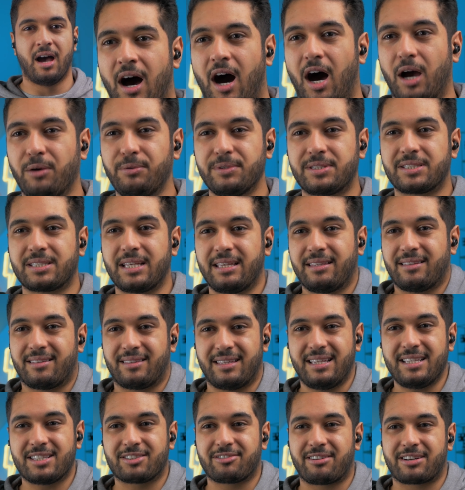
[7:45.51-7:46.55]
I would say that
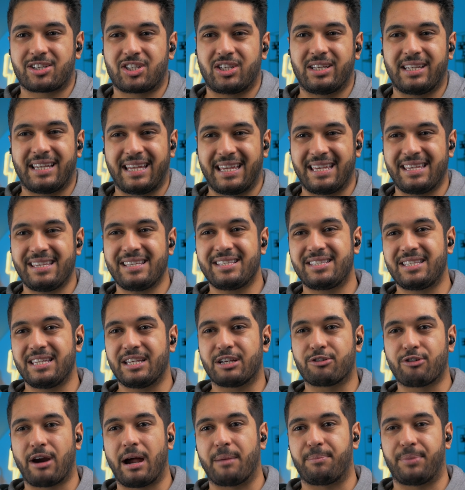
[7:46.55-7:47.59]
these are actually an easy
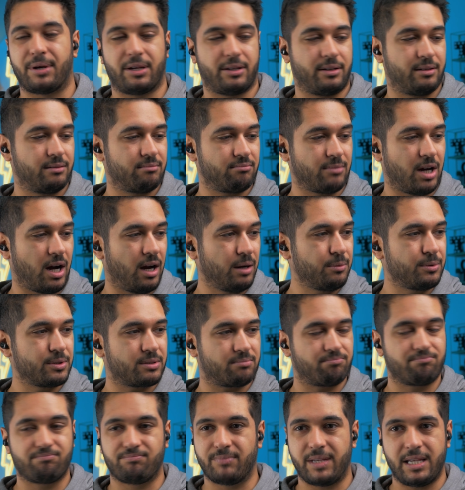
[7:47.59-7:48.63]
grab, and I
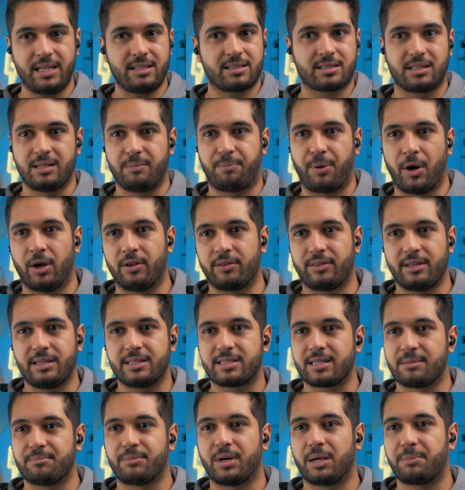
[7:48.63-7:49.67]
would easily put these
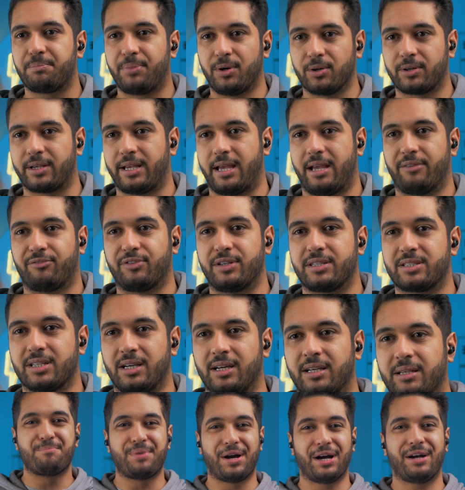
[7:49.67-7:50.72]
in my pocket every
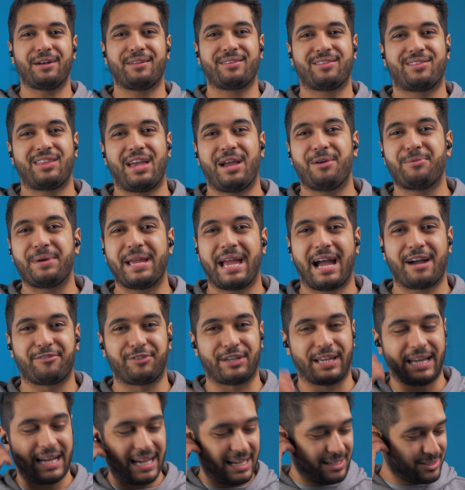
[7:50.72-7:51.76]
time. But there we have
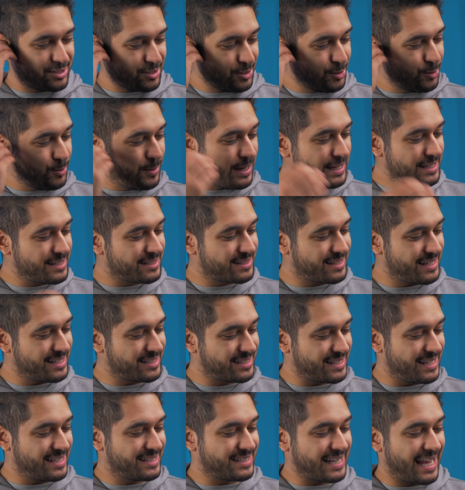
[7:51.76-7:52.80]
it. As always,
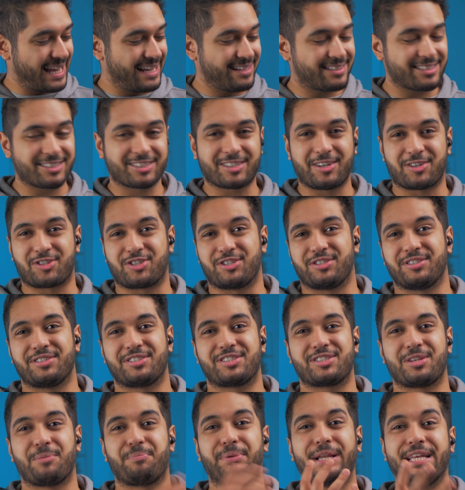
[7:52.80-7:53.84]
this is a discussion,
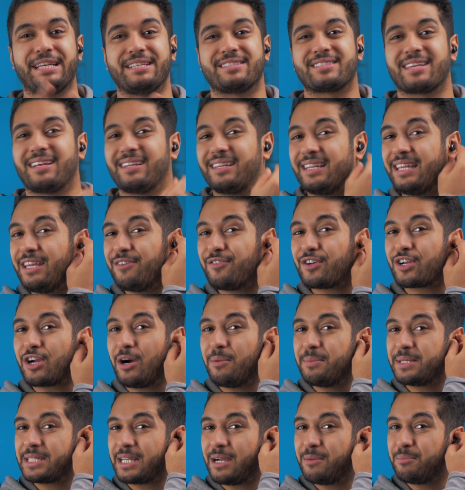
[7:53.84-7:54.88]
so please leave a
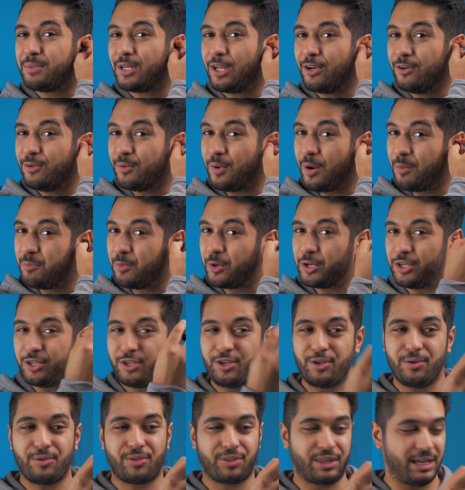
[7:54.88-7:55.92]
comment down below on what
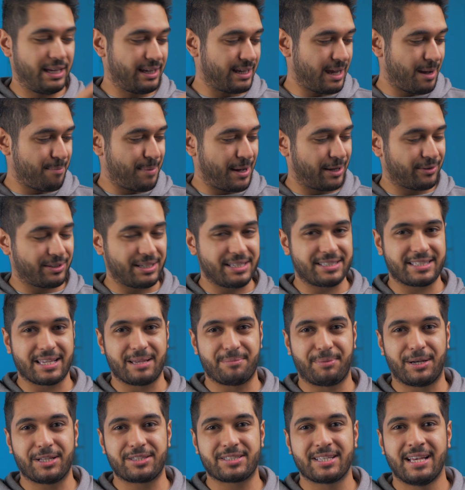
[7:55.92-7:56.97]
you think about these
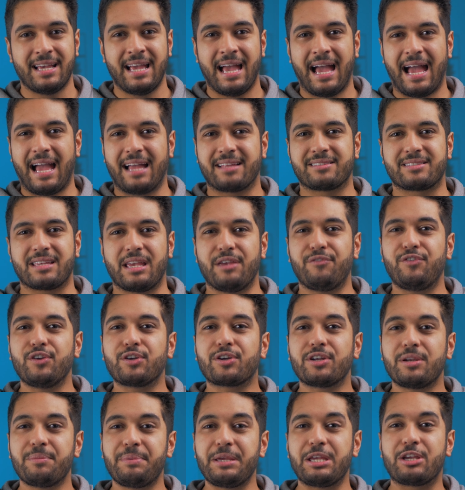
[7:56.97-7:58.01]
earbuds, and if you're
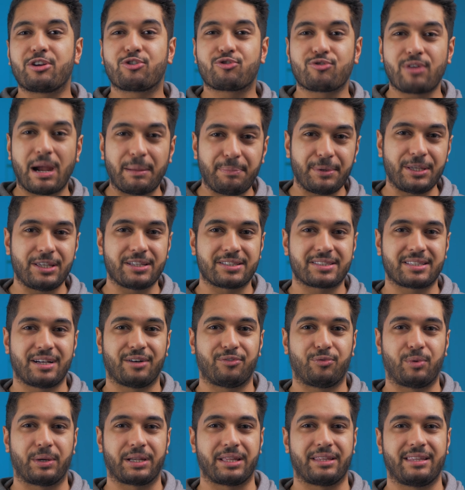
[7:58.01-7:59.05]
going to be grabbing
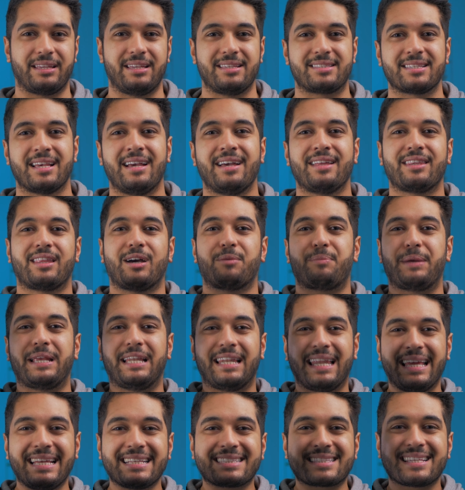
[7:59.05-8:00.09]
yourself one of these, there'll be
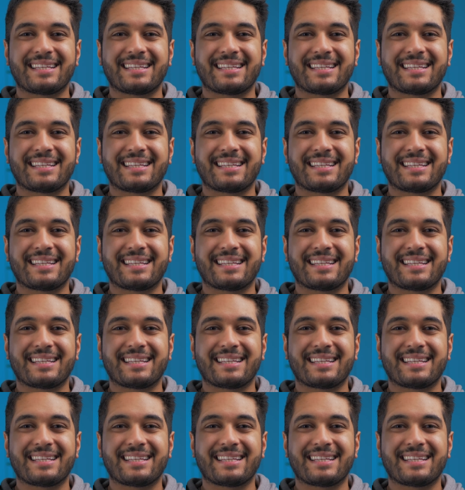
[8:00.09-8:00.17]
links